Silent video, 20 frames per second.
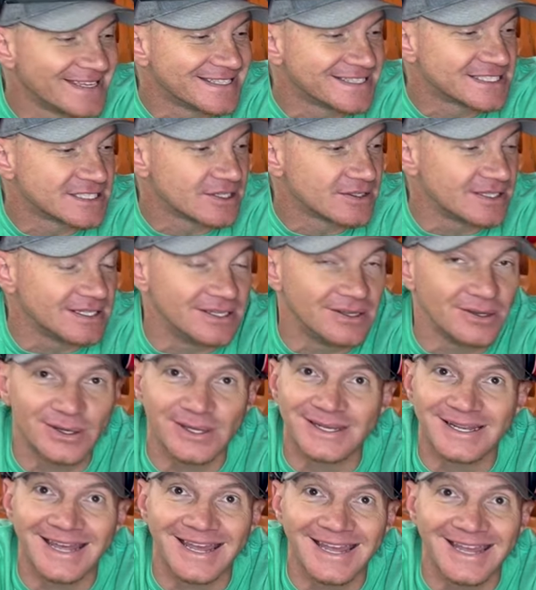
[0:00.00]
so that you
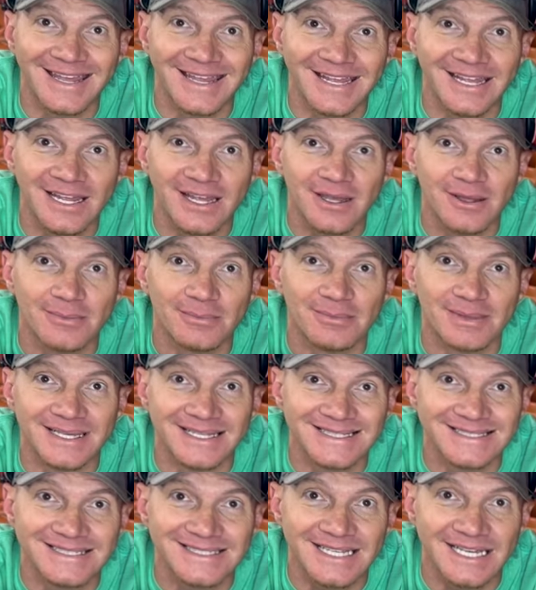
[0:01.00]
can A,
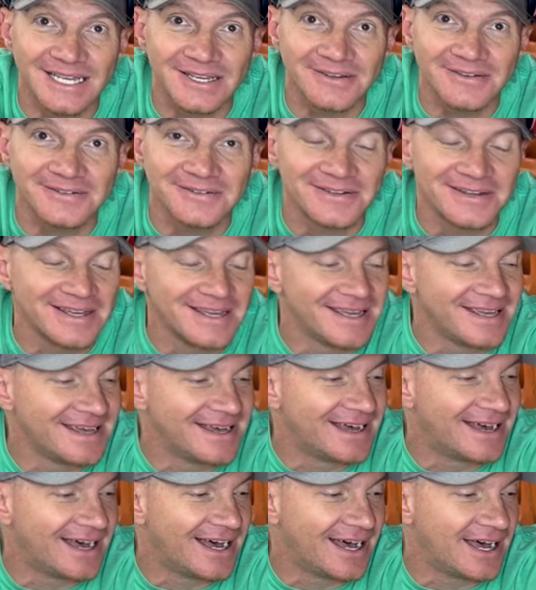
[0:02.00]
be safe,
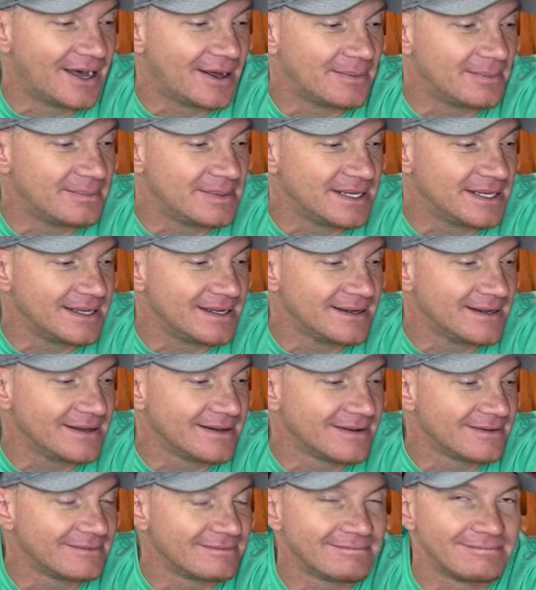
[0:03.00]
uh, B,